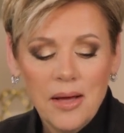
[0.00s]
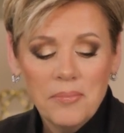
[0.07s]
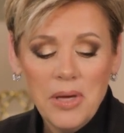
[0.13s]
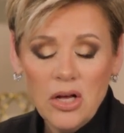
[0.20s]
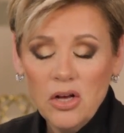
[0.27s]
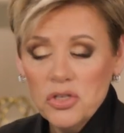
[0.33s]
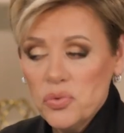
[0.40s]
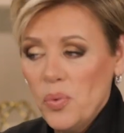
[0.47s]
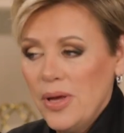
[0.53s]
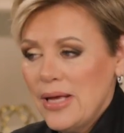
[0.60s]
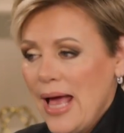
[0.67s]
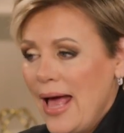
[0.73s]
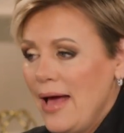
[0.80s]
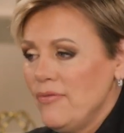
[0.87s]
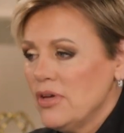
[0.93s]
because we
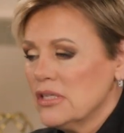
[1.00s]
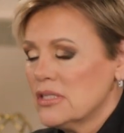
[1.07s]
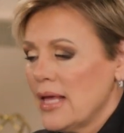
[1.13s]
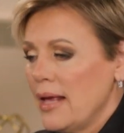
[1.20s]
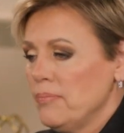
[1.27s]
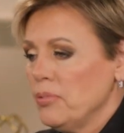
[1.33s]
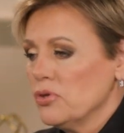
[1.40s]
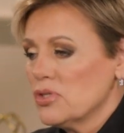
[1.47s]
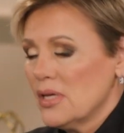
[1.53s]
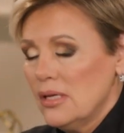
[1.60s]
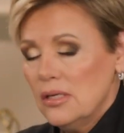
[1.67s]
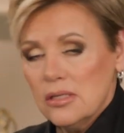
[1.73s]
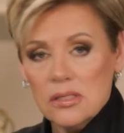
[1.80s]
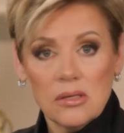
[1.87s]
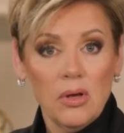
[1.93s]
have examples
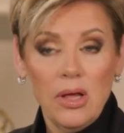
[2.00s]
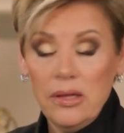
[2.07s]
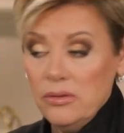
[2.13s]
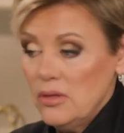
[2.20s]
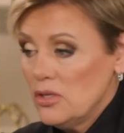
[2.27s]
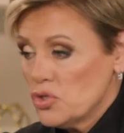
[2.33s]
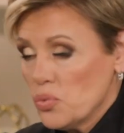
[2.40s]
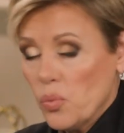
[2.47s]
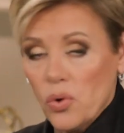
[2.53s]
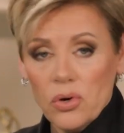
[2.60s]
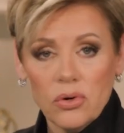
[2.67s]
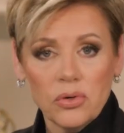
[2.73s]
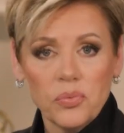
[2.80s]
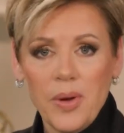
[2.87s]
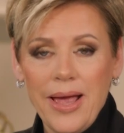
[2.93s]
in this, in this
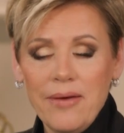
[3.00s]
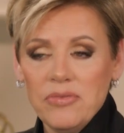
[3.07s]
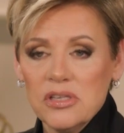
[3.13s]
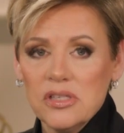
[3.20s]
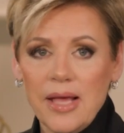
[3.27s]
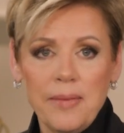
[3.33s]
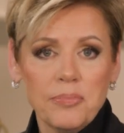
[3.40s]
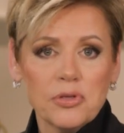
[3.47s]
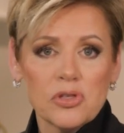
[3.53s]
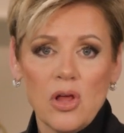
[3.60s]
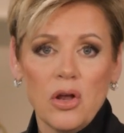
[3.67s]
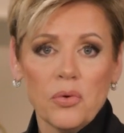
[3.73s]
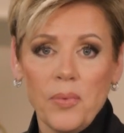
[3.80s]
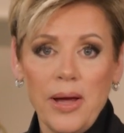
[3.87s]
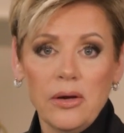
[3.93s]
world, we have examples
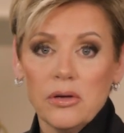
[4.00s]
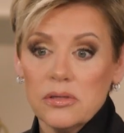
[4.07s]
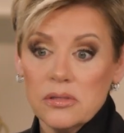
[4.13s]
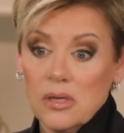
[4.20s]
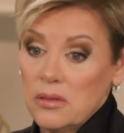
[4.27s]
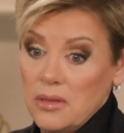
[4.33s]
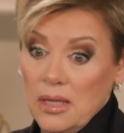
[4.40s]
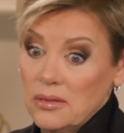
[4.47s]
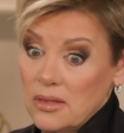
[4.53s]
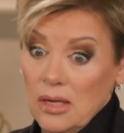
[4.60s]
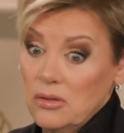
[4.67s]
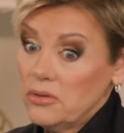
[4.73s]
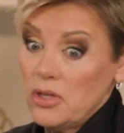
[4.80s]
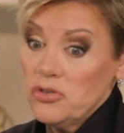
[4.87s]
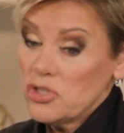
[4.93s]
all around us that
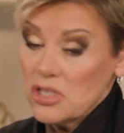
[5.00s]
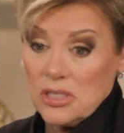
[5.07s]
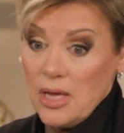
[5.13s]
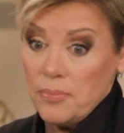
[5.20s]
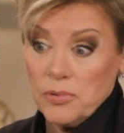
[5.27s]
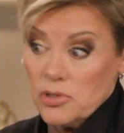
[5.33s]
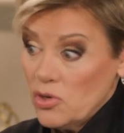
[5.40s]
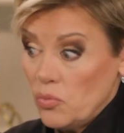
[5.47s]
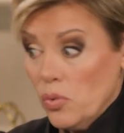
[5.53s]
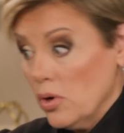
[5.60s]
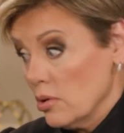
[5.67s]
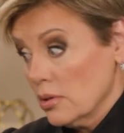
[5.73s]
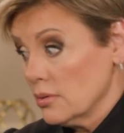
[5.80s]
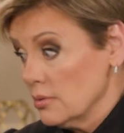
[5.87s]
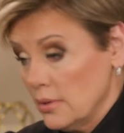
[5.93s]
those examples don't
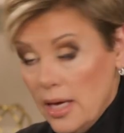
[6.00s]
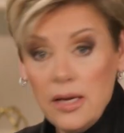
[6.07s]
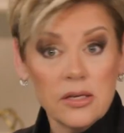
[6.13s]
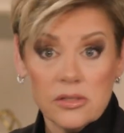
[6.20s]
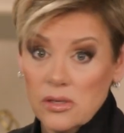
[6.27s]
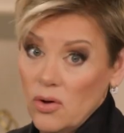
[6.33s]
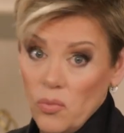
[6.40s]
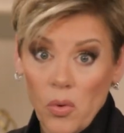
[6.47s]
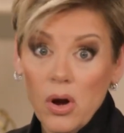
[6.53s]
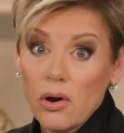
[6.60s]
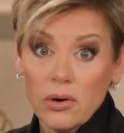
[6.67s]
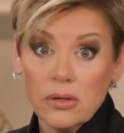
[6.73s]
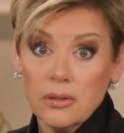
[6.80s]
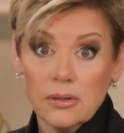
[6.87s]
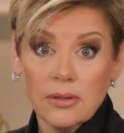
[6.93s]
work. They just don't work.